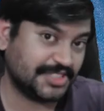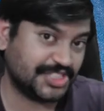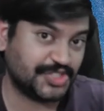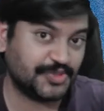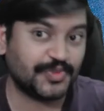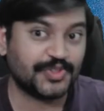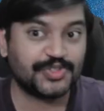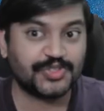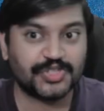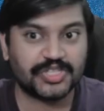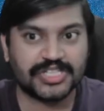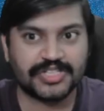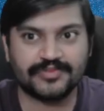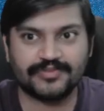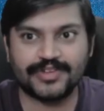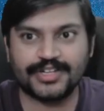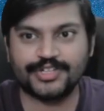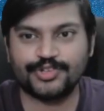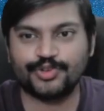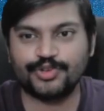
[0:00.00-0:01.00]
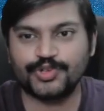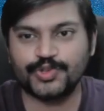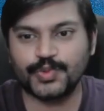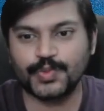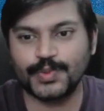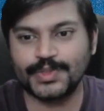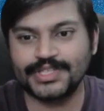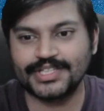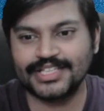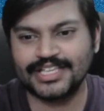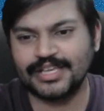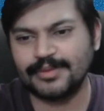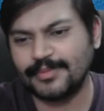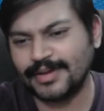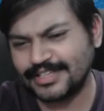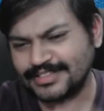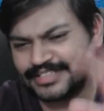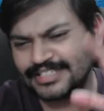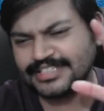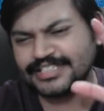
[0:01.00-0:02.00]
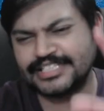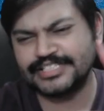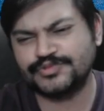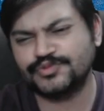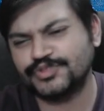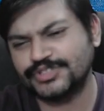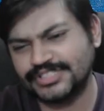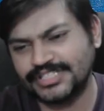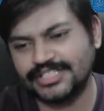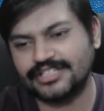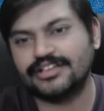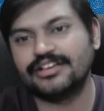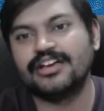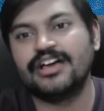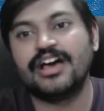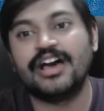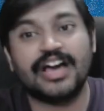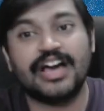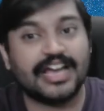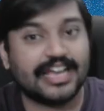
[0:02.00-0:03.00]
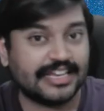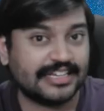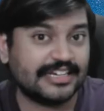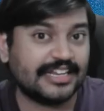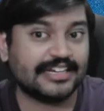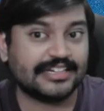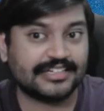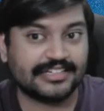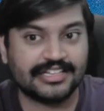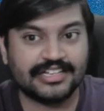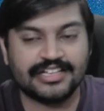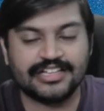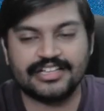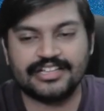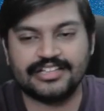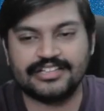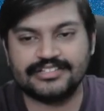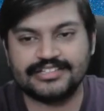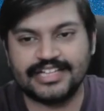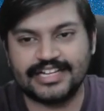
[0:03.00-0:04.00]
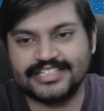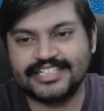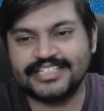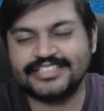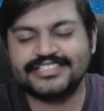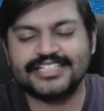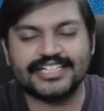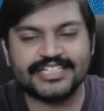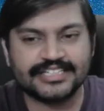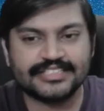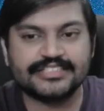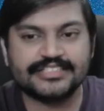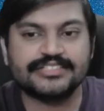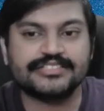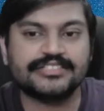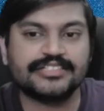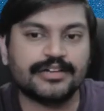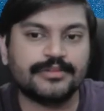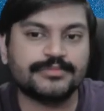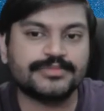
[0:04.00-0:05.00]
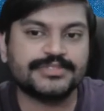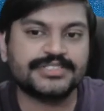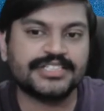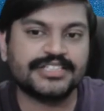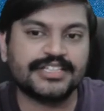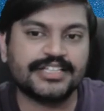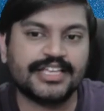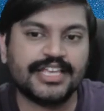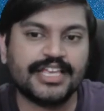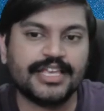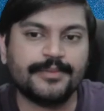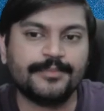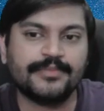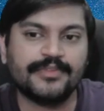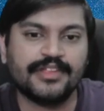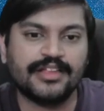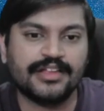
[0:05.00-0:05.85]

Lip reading: She eventually went on to win the game. I think this was a highlight that dictated the terms in the game.